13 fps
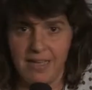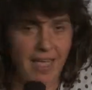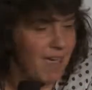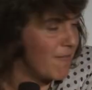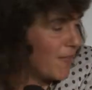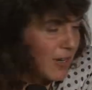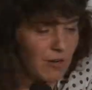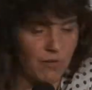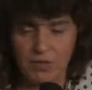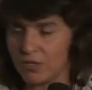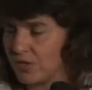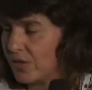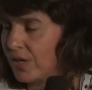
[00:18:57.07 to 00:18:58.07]
every
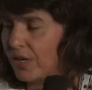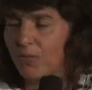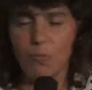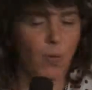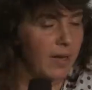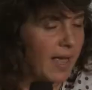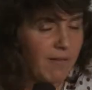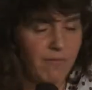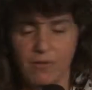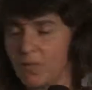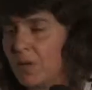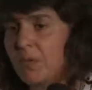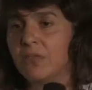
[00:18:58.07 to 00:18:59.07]
creature in whatever
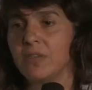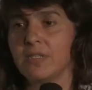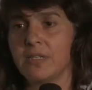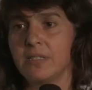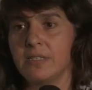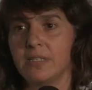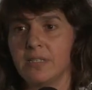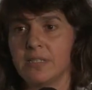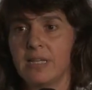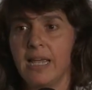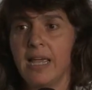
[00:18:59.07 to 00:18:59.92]
realm of existence